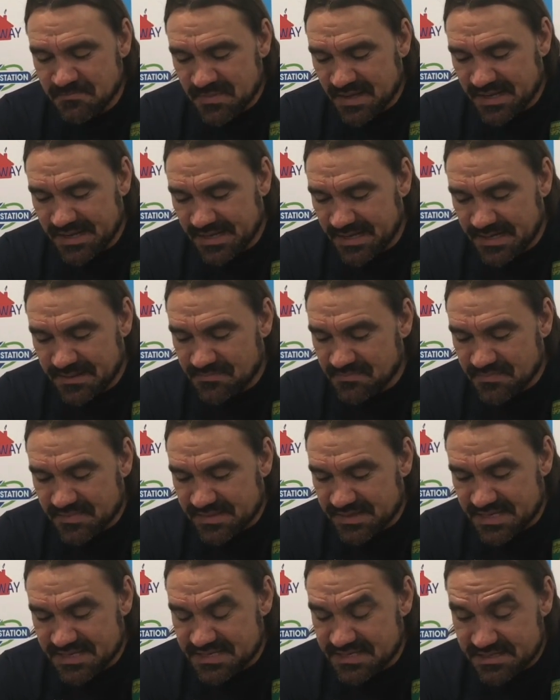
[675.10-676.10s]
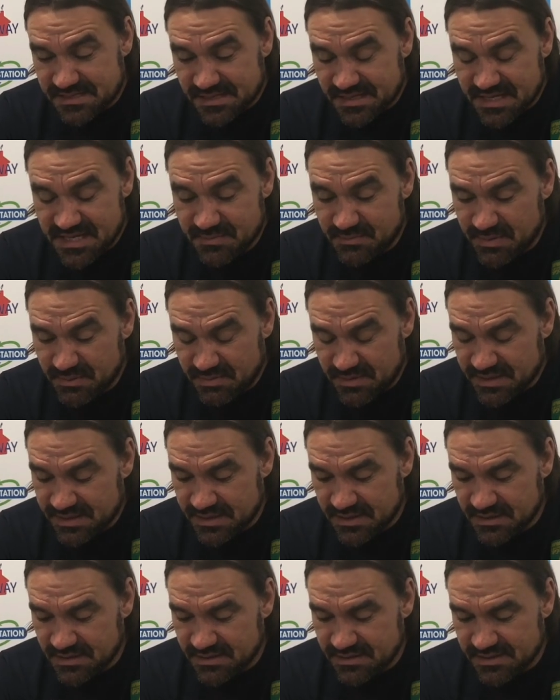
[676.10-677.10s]
that the key people
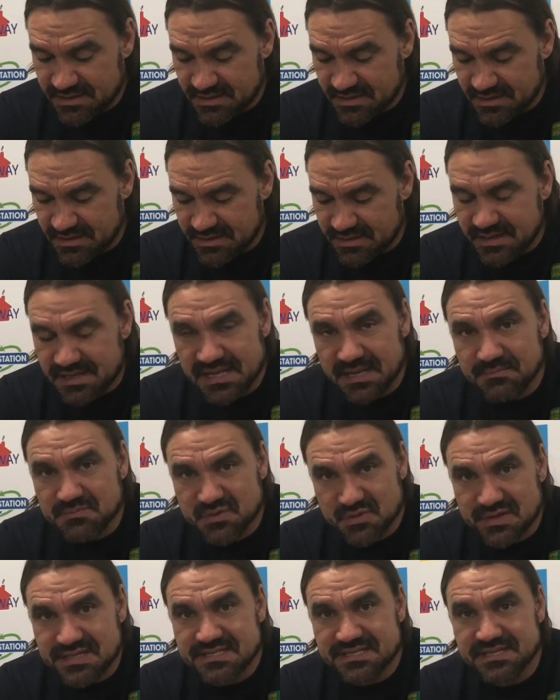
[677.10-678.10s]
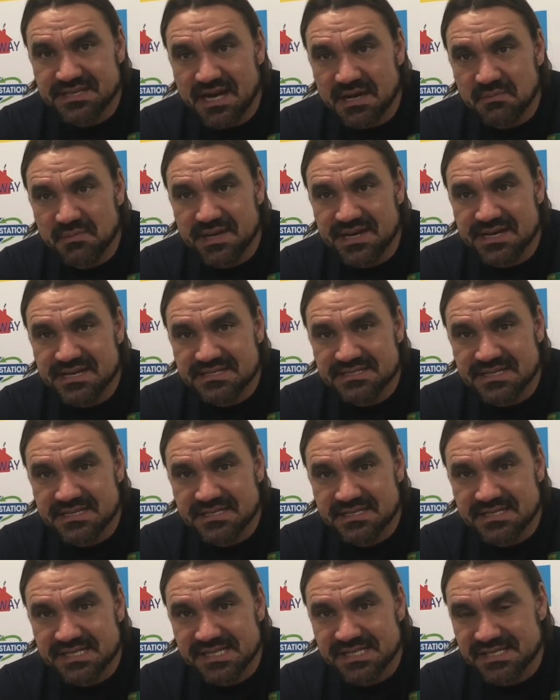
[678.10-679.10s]
in the club trust the young players,
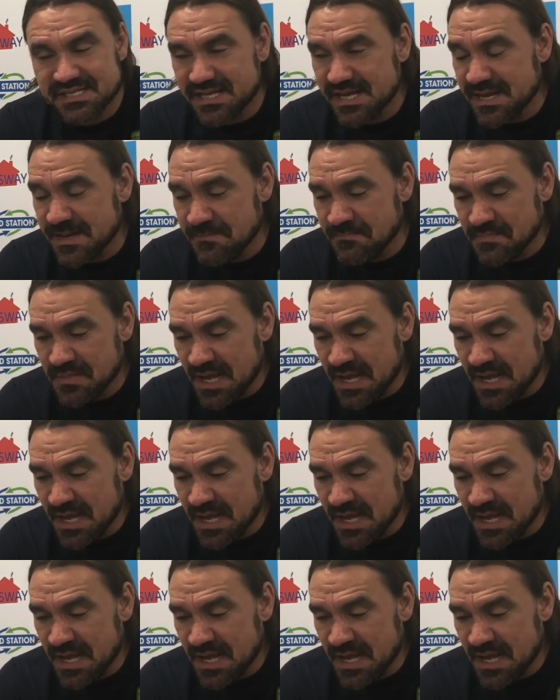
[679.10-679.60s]
and they